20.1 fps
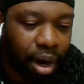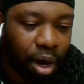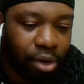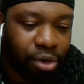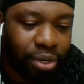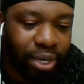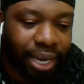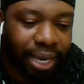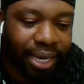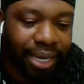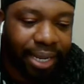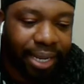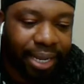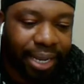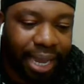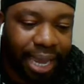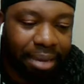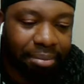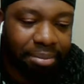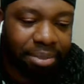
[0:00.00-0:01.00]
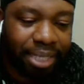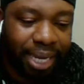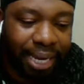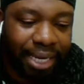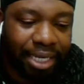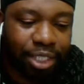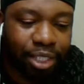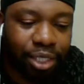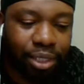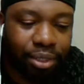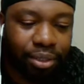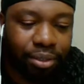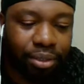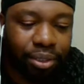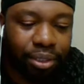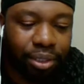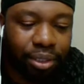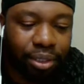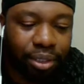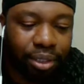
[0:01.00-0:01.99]
Are you getting game-changing
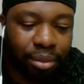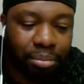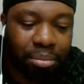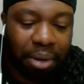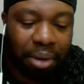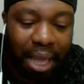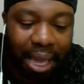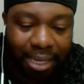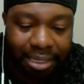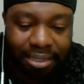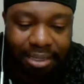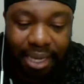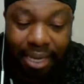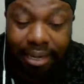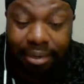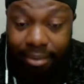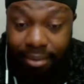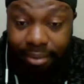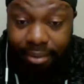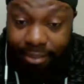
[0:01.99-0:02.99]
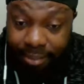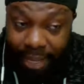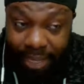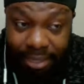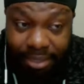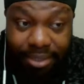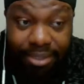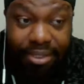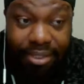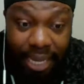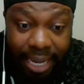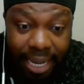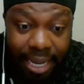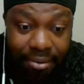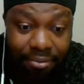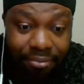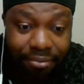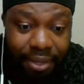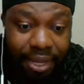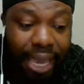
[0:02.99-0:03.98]
blocks that
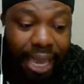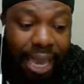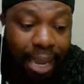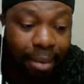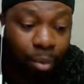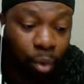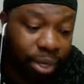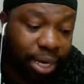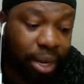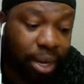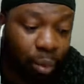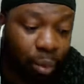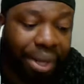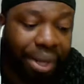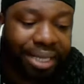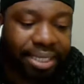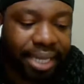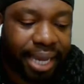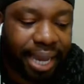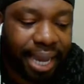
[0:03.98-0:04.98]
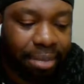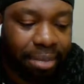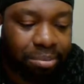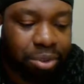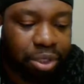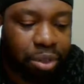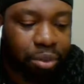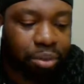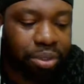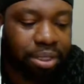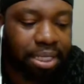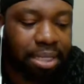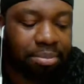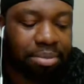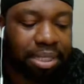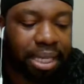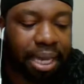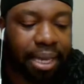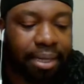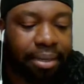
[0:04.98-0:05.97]
save the game or that wins games? So it
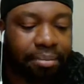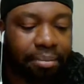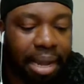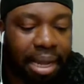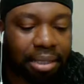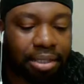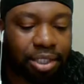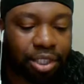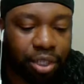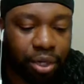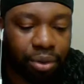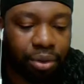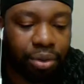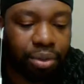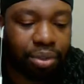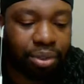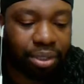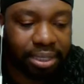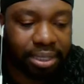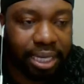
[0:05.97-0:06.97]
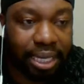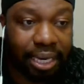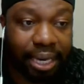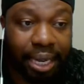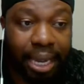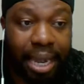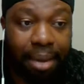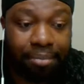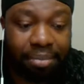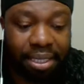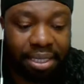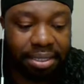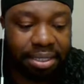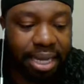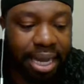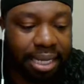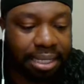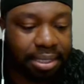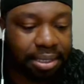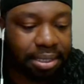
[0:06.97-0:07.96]
seems like Miles Turner is just getting empty
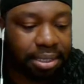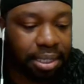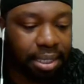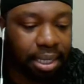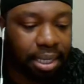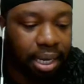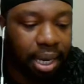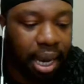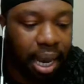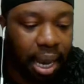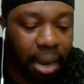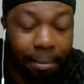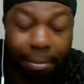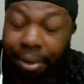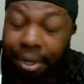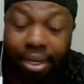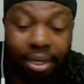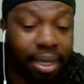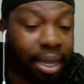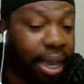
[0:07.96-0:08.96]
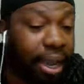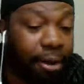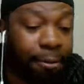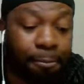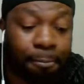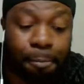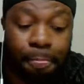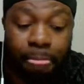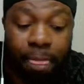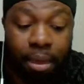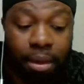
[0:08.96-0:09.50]
stats. But hey,